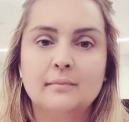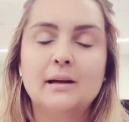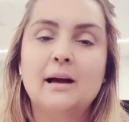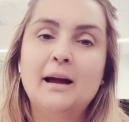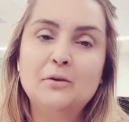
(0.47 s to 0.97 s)

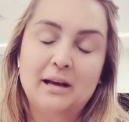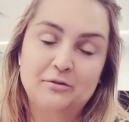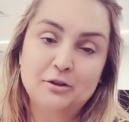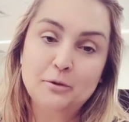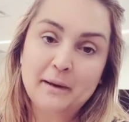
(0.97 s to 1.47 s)
Hi, good
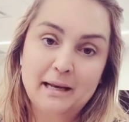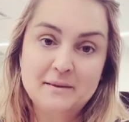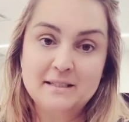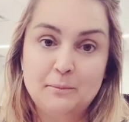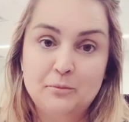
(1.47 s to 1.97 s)
afternoon. My name
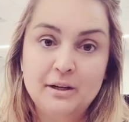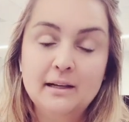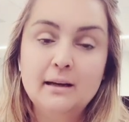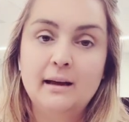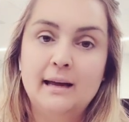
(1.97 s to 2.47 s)
is
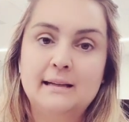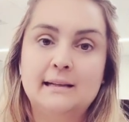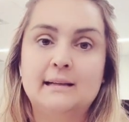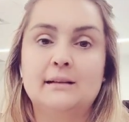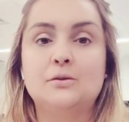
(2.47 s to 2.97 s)
Sabrina, and
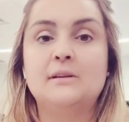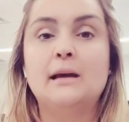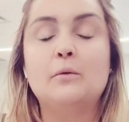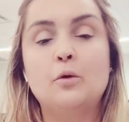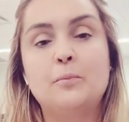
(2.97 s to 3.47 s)

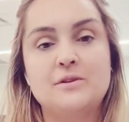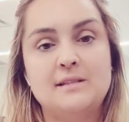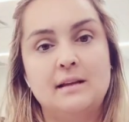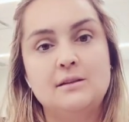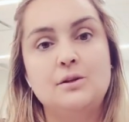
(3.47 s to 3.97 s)
today we'll
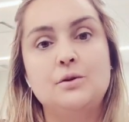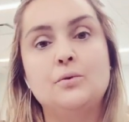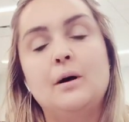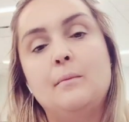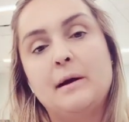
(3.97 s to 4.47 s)
present
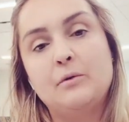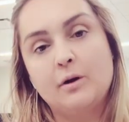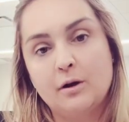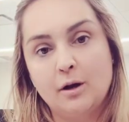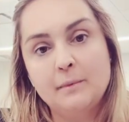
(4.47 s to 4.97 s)
you a
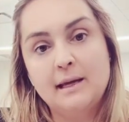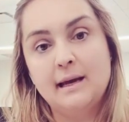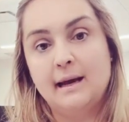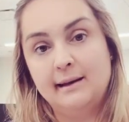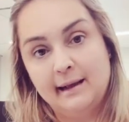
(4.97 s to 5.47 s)

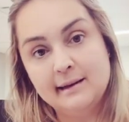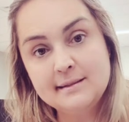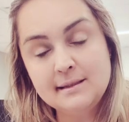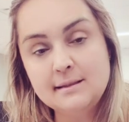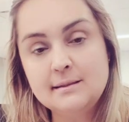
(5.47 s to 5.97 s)
macroeconomic
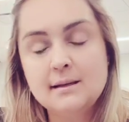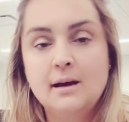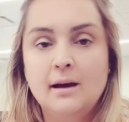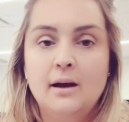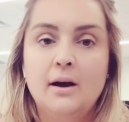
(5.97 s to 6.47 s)
analysis
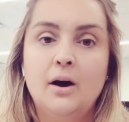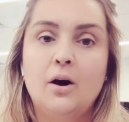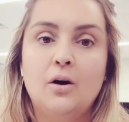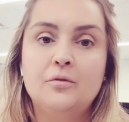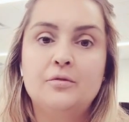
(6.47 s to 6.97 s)

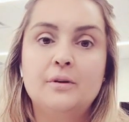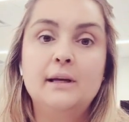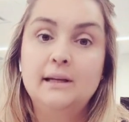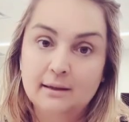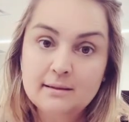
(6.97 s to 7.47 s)
of
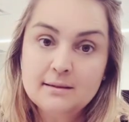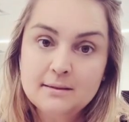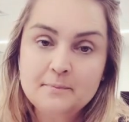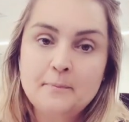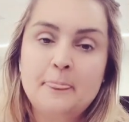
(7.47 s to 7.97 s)

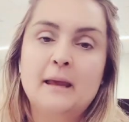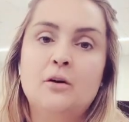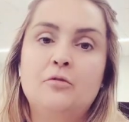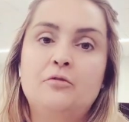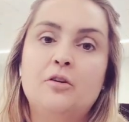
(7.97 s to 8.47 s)
England,
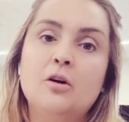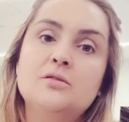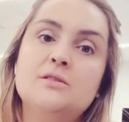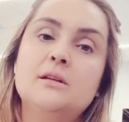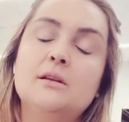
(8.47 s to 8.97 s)

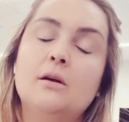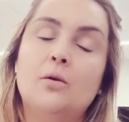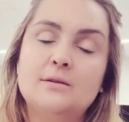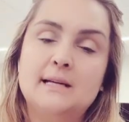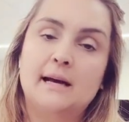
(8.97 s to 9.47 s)
focusing
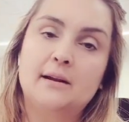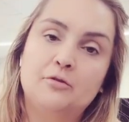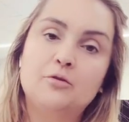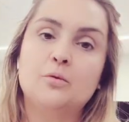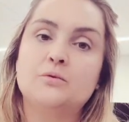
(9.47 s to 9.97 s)
on data
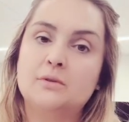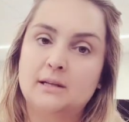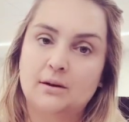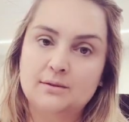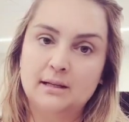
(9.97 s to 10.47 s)
from
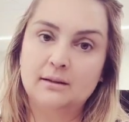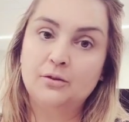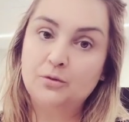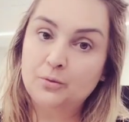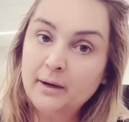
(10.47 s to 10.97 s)

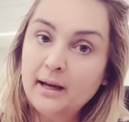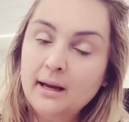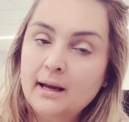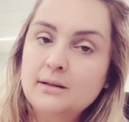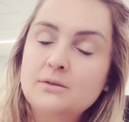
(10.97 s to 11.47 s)

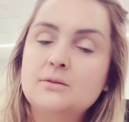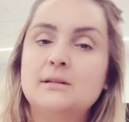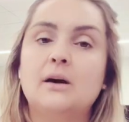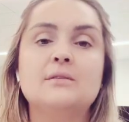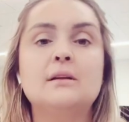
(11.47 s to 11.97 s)
2003 and
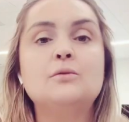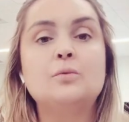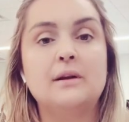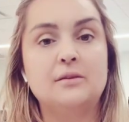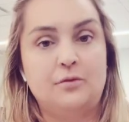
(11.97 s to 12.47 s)

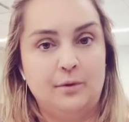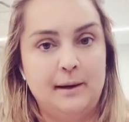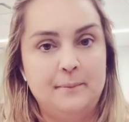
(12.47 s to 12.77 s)
2023.